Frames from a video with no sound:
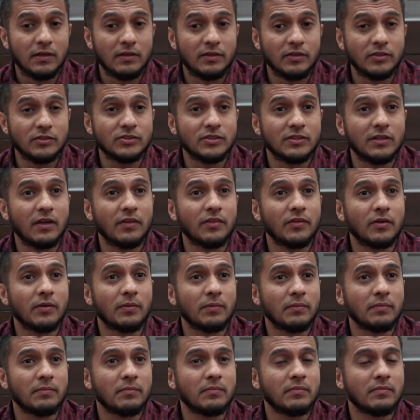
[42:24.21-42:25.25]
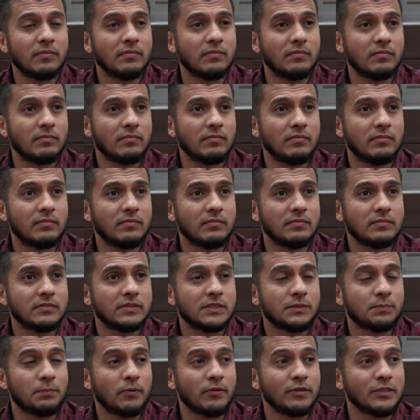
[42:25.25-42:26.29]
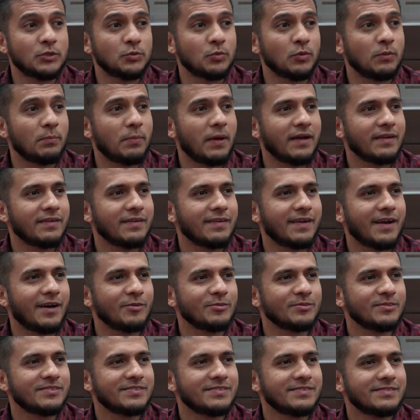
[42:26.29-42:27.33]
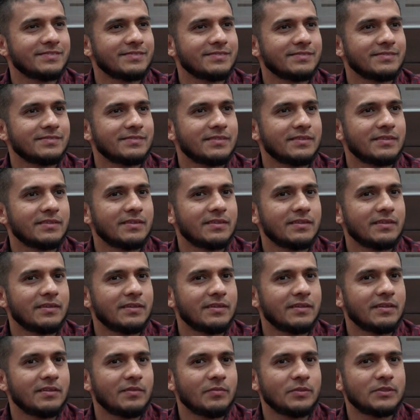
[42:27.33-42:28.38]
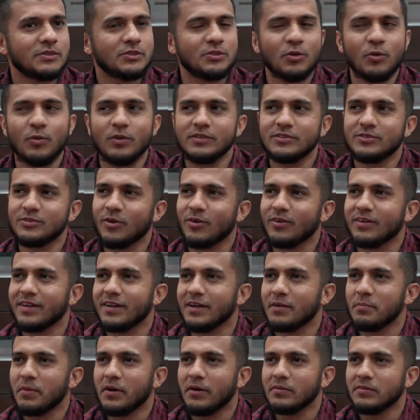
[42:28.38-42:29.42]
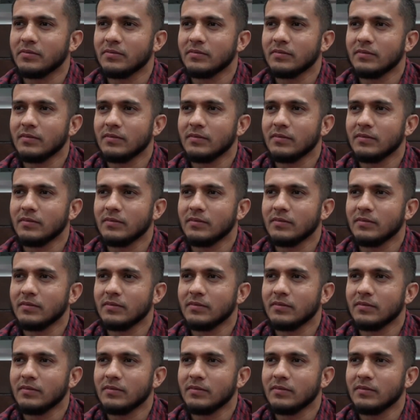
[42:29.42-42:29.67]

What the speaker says: There's another spiritual bank account, which no one's talking about.